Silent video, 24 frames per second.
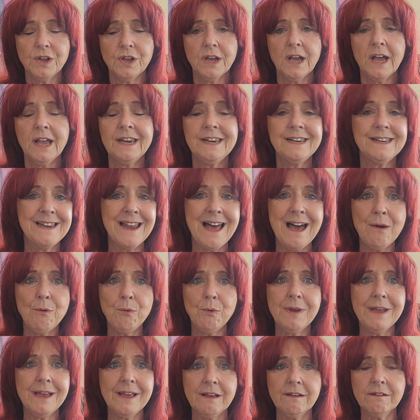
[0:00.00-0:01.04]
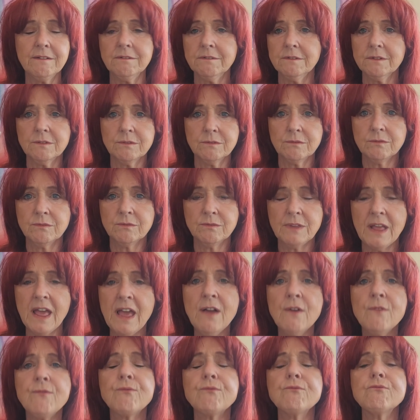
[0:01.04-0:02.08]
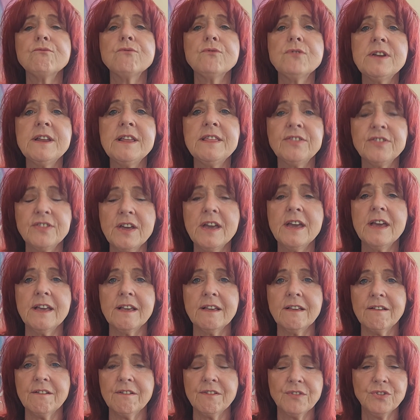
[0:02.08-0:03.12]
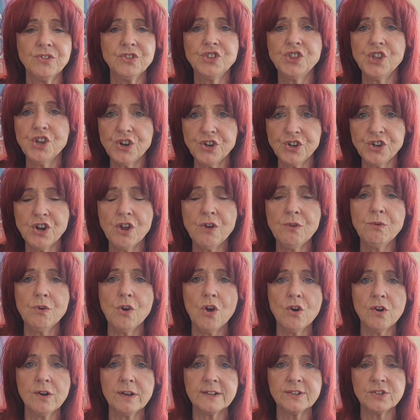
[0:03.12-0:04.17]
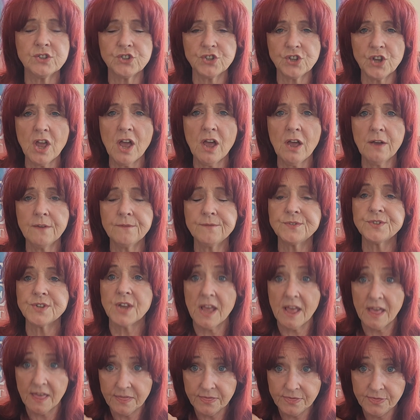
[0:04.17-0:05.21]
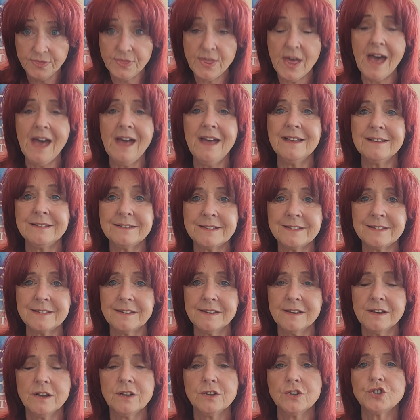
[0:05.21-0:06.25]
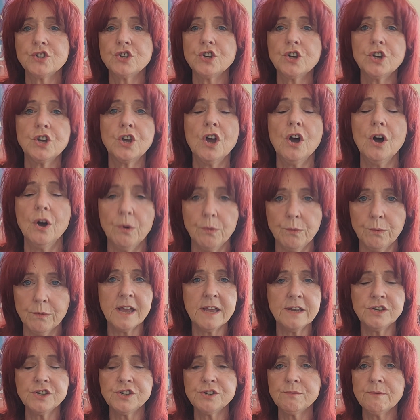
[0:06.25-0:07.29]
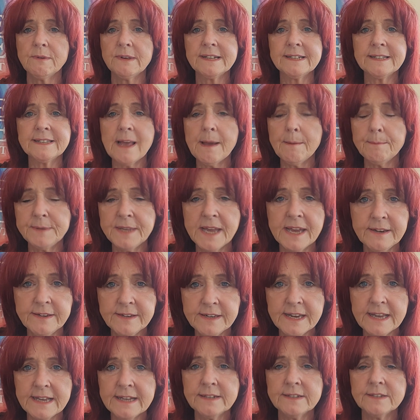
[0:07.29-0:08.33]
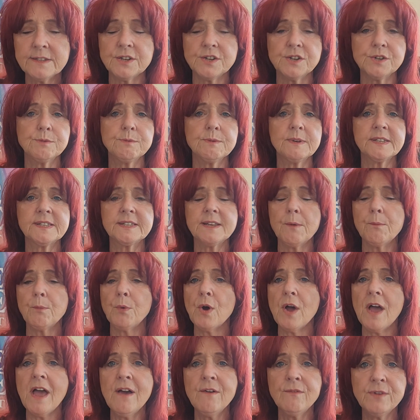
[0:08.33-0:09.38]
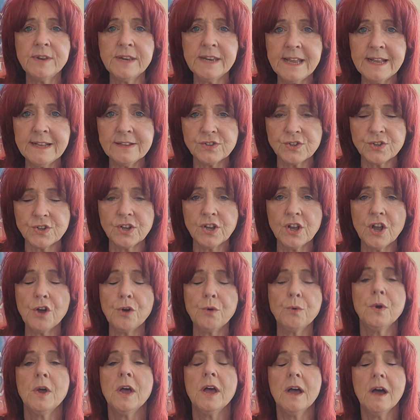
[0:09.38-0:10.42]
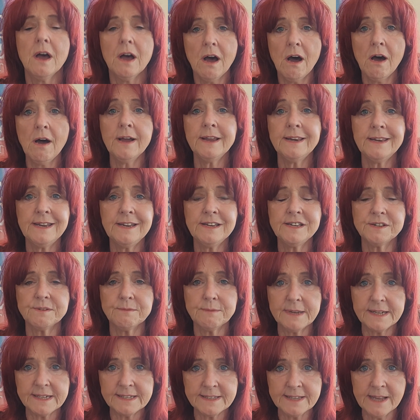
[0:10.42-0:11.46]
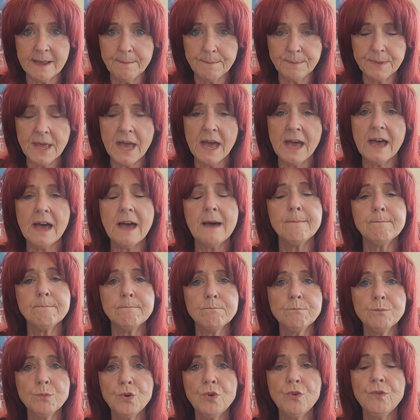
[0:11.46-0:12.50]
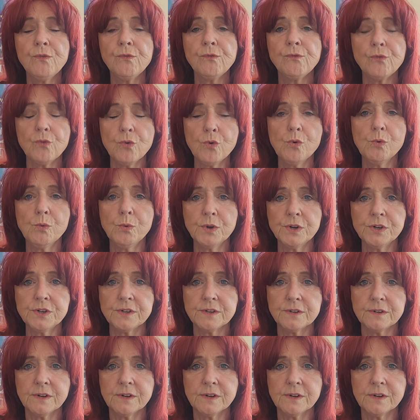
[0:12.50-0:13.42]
allowing everything that no longer serves that to go, and to accept endings and to accept whatever needs to go. I need to accept that and move forward,